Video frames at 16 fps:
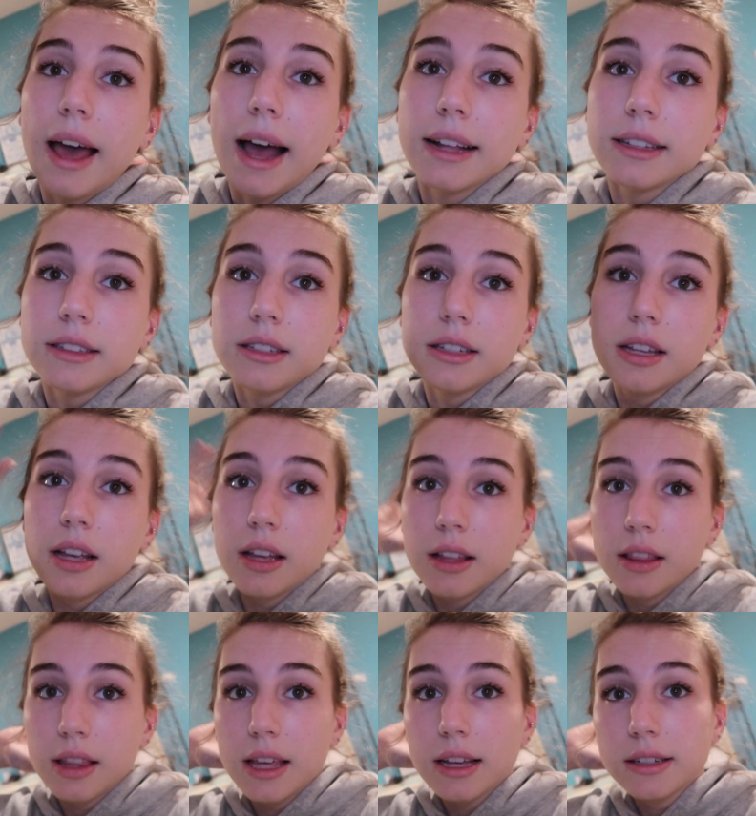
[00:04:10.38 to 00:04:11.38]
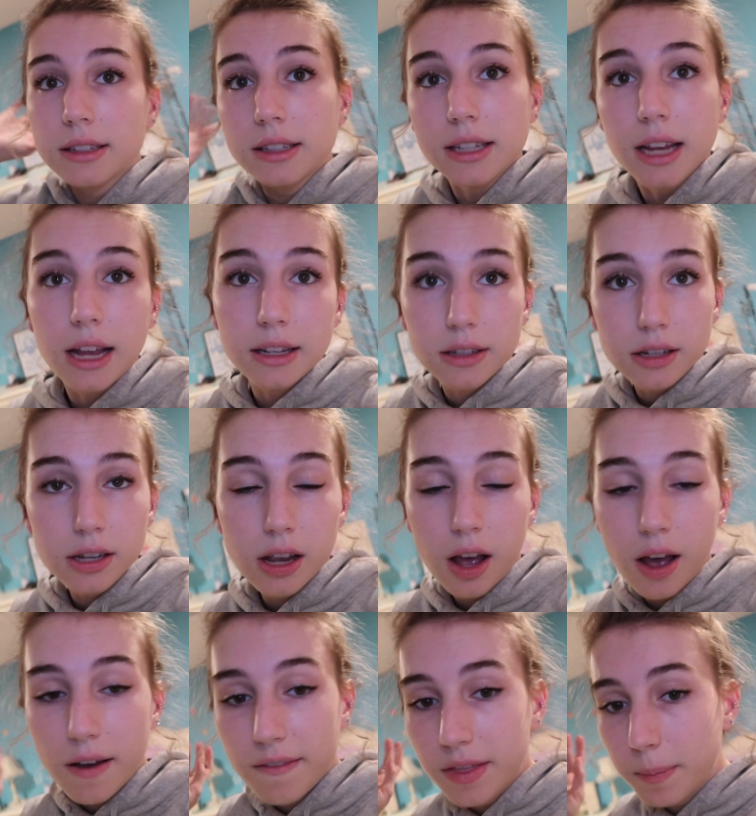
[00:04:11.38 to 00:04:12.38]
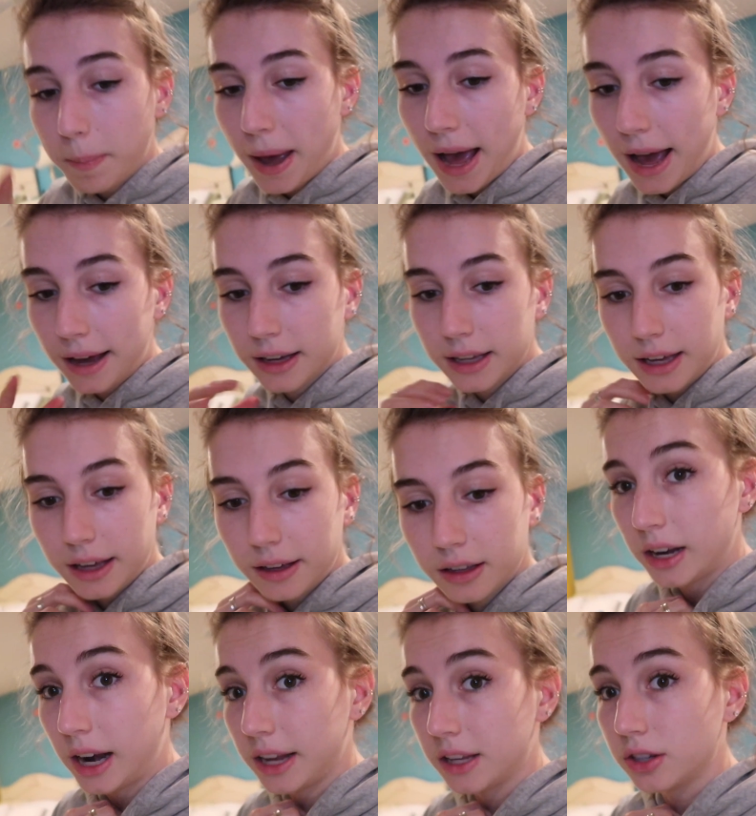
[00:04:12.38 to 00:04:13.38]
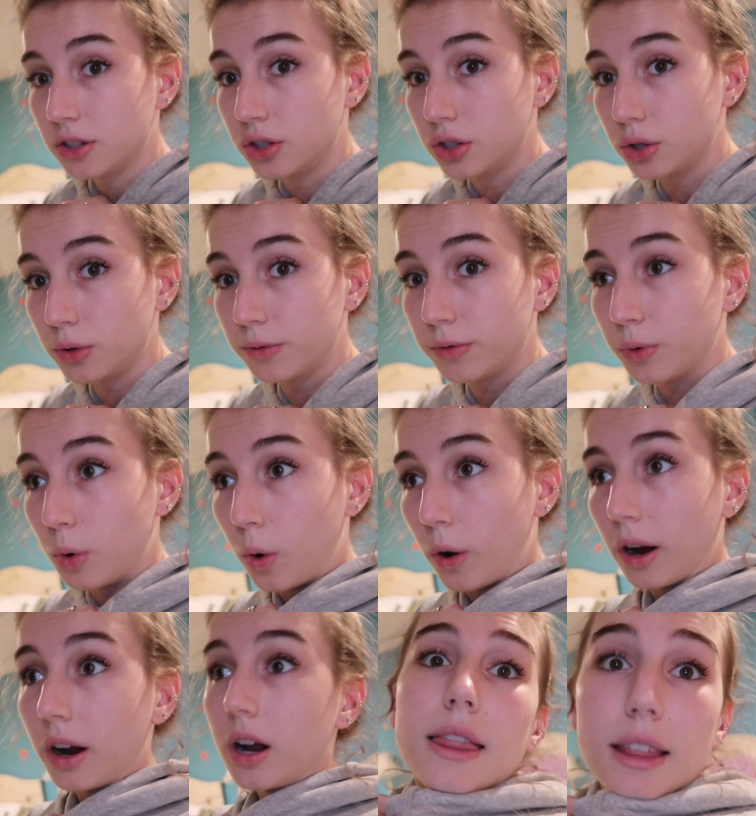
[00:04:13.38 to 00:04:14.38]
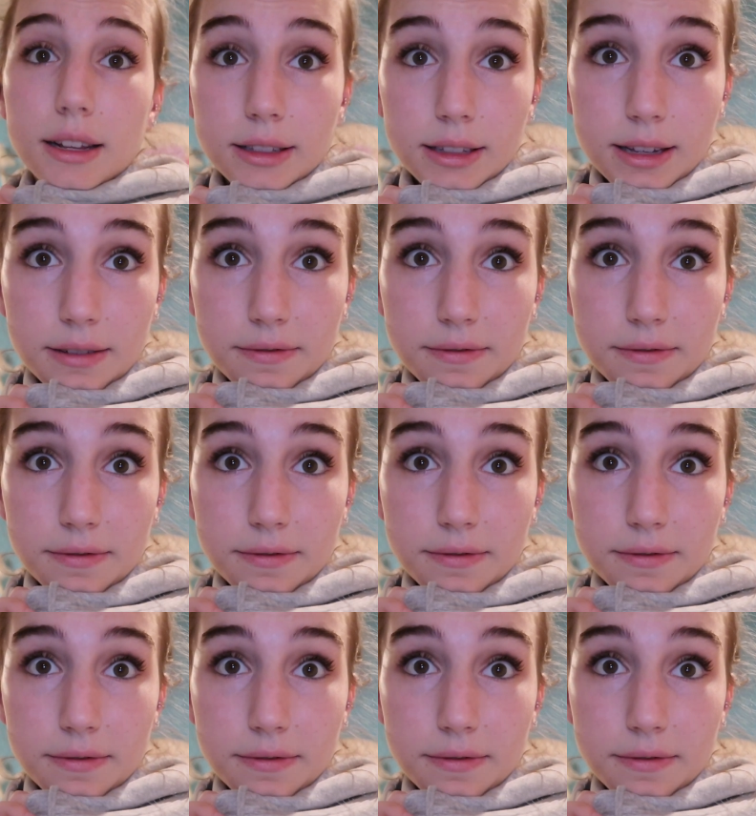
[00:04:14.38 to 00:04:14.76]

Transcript: That's the extent of the packing that I can do for this